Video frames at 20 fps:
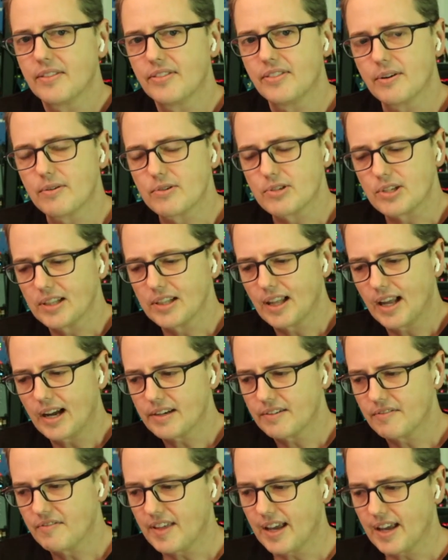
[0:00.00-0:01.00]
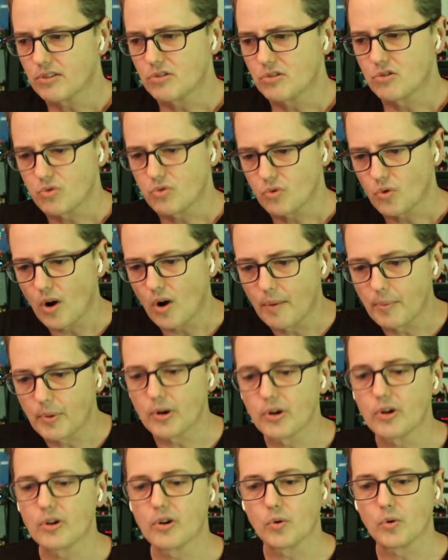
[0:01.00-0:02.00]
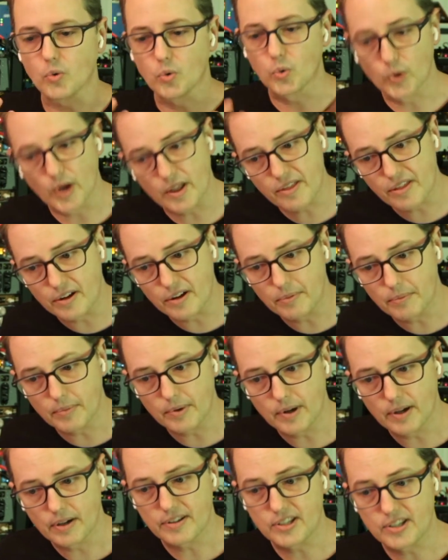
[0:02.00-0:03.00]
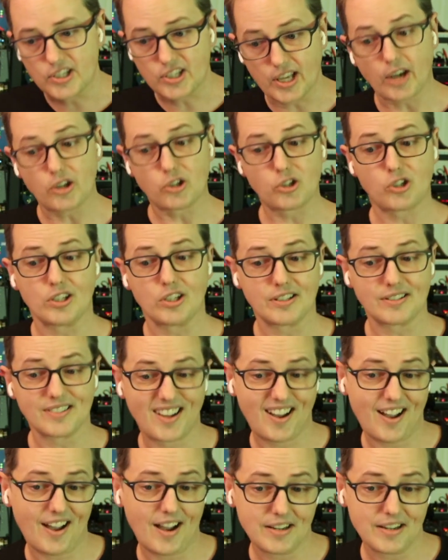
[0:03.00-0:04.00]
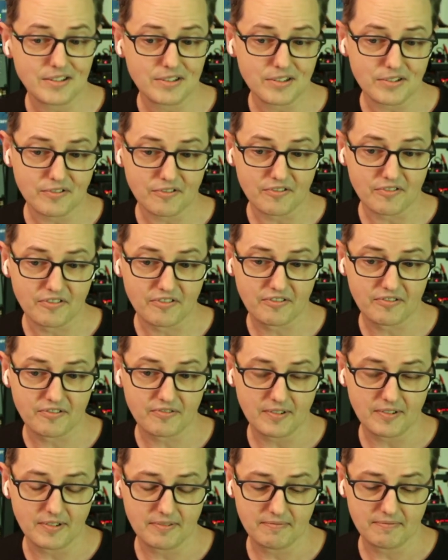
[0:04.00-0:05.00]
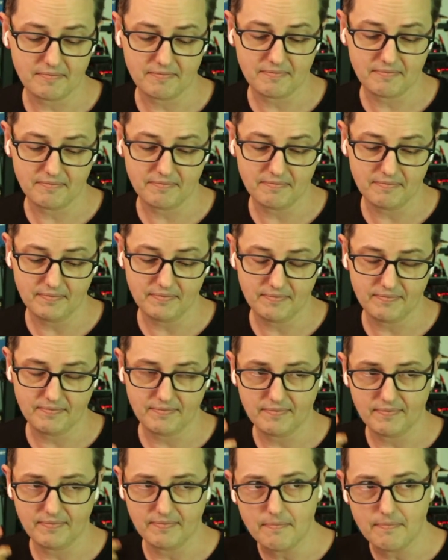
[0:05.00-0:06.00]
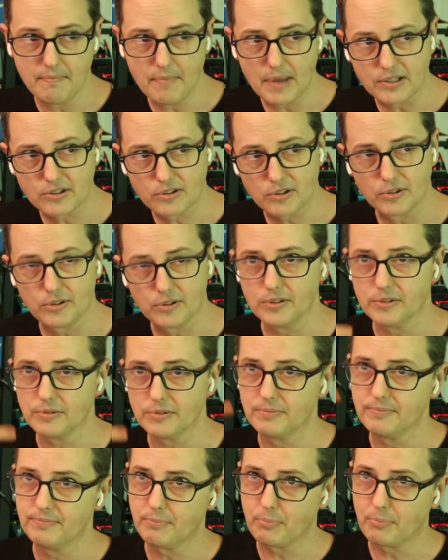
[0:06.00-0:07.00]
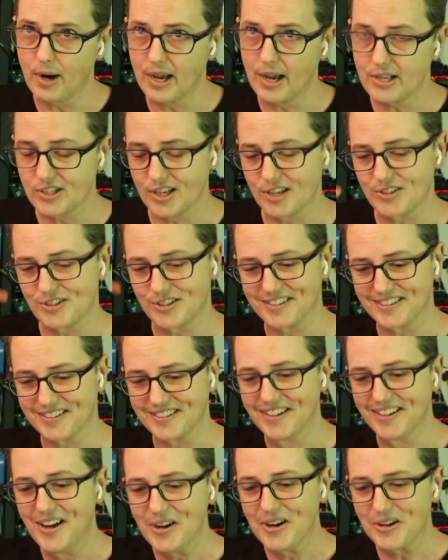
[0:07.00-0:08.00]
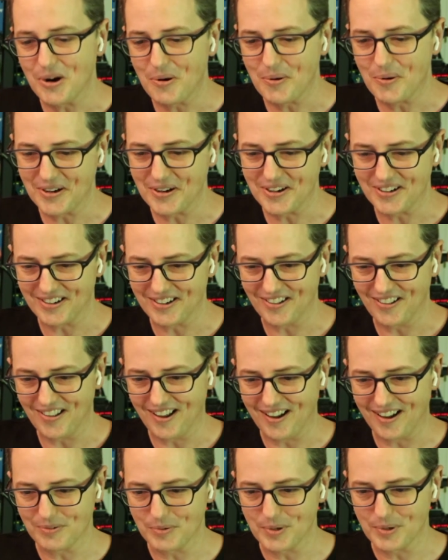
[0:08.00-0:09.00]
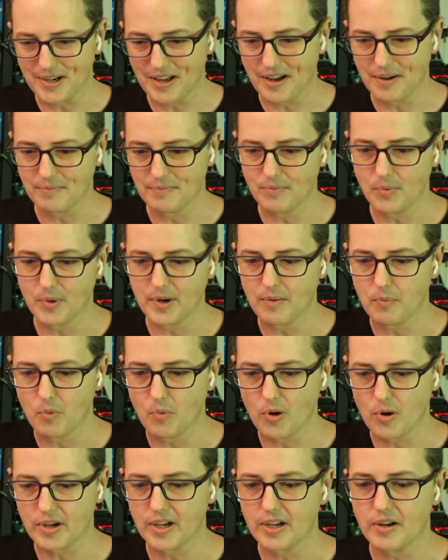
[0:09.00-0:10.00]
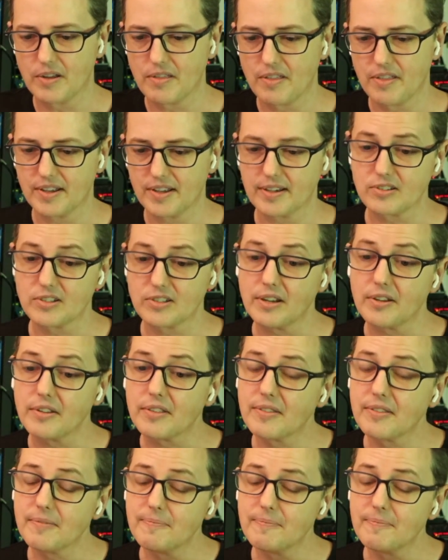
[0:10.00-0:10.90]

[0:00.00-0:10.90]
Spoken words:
there's a lot of that drummer rhythm section kind of mental processing going on a lot when I'm working on things. Now,